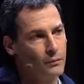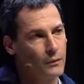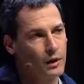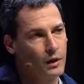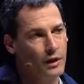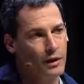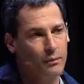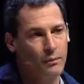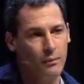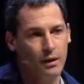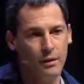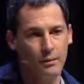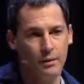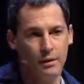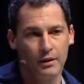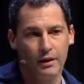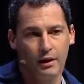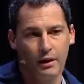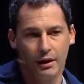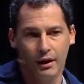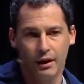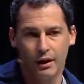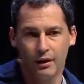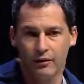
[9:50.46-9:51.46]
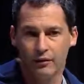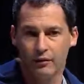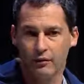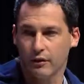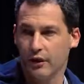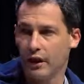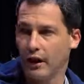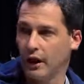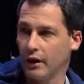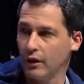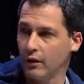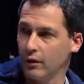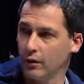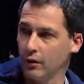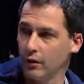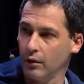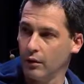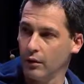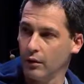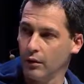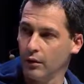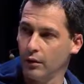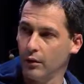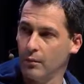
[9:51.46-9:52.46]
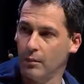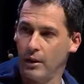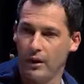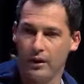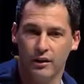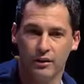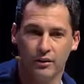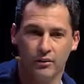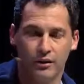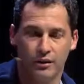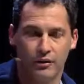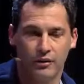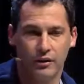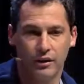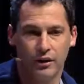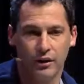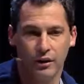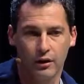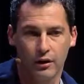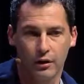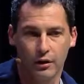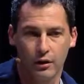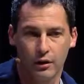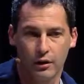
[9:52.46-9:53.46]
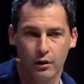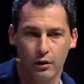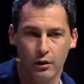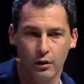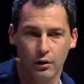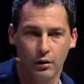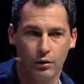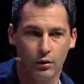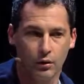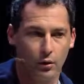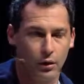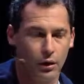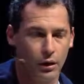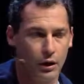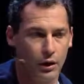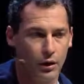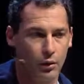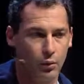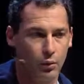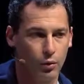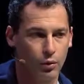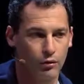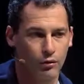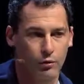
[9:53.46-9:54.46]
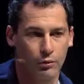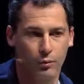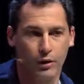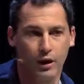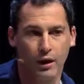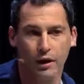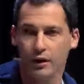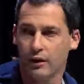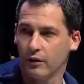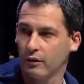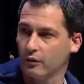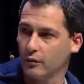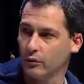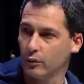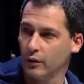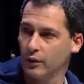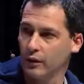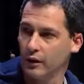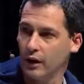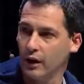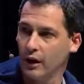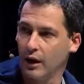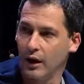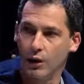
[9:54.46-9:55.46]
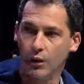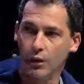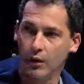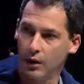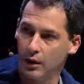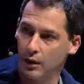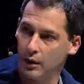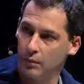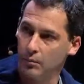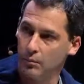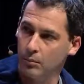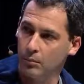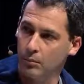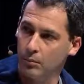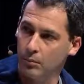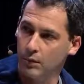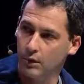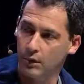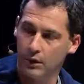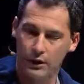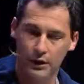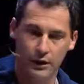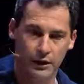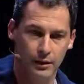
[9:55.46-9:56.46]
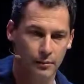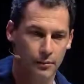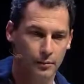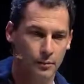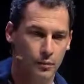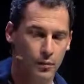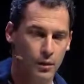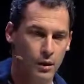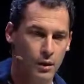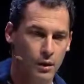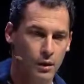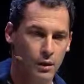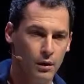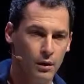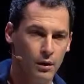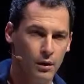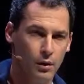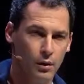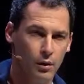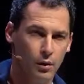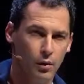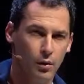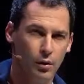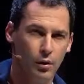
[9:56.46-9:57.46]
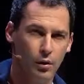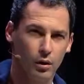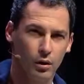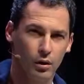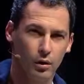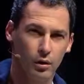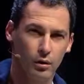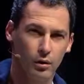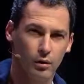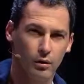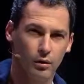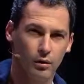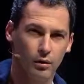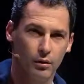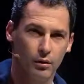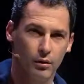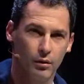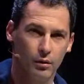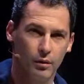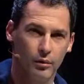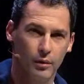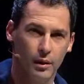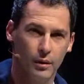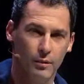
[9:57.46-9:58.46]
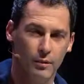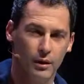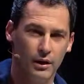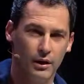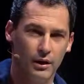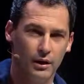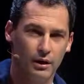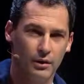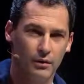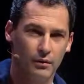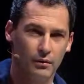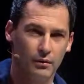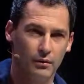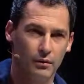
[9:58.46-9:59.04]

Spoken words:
It may be the case that many of us here were surprised with the outcome, or maybe